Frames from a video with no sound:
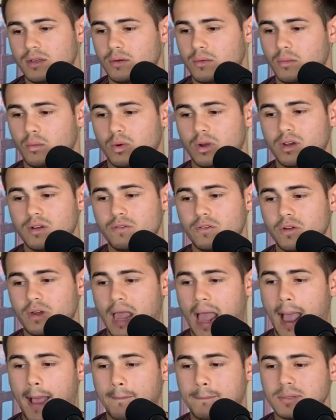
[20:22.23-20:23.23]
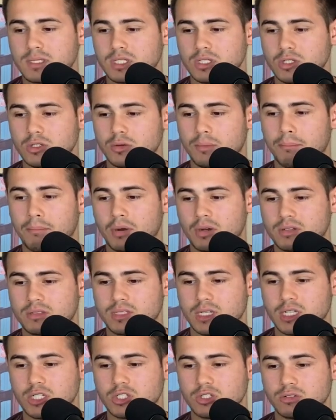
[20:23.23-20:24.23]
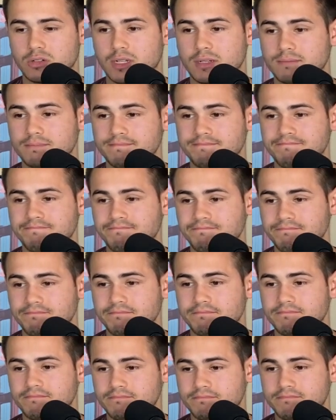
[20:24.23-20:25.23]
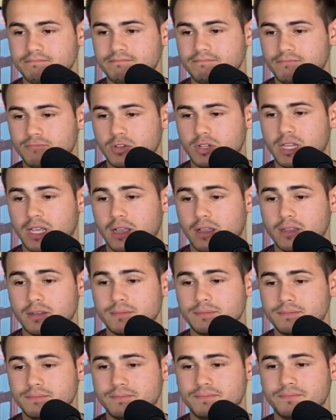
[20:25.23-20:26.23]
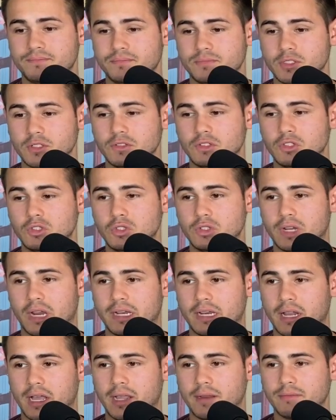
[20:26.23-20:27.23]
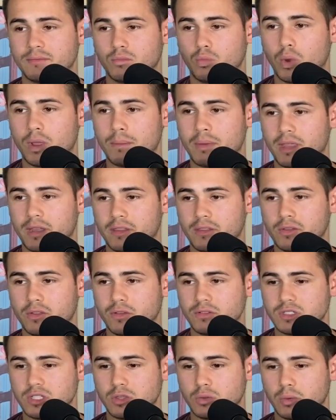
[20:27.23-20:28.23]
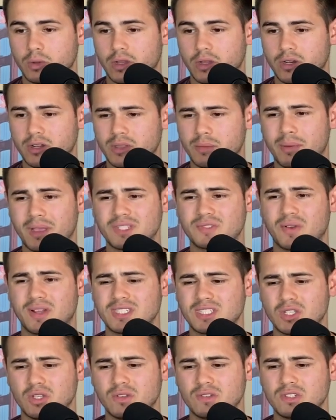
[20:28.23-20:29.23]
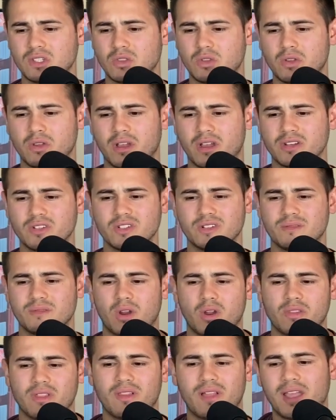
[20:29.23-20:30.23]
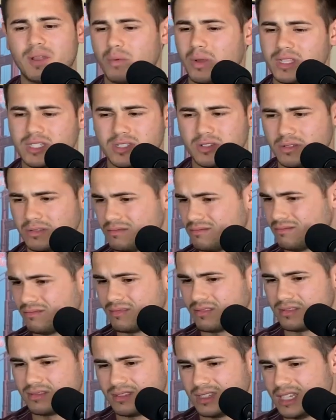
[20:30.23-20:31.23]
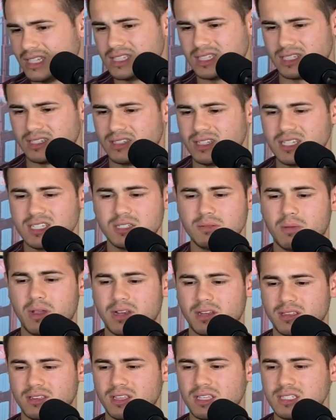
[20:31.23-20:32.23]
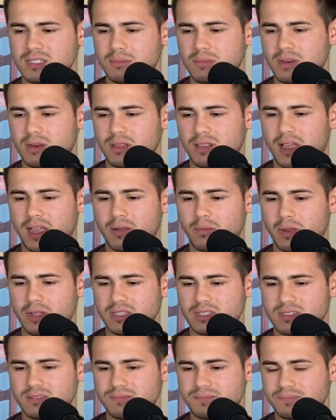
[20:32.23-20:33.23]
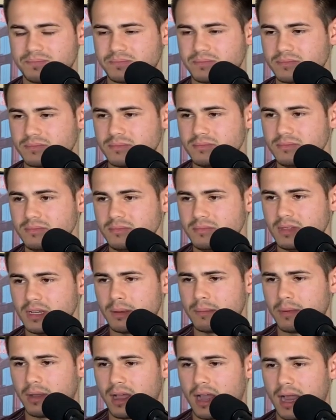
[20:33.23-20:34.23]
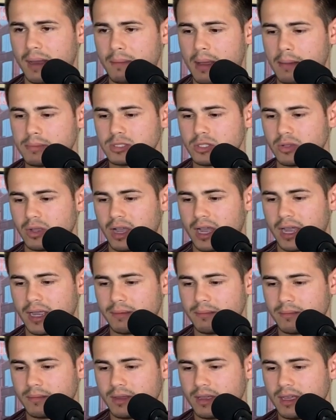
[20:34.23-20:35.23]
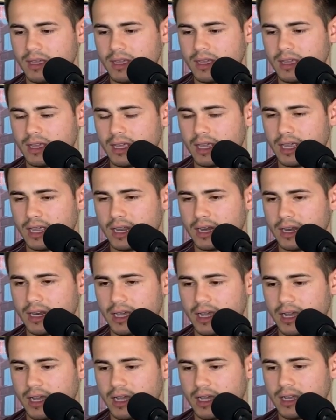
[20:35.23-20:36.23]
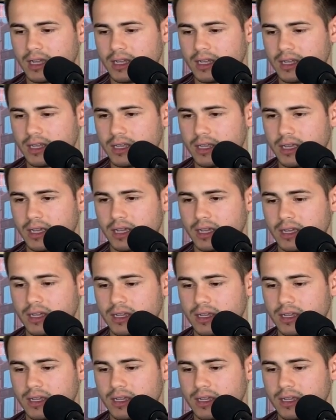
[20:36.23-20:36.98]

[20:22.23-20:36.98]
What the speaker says: We're in for an absolute birthday treat for Kellan. UFC 299, way better than UFC 300. The best fights on UFC 300 are the lightweights, dude. Easy money lightweights. But I'm absolutely hype. And yeah.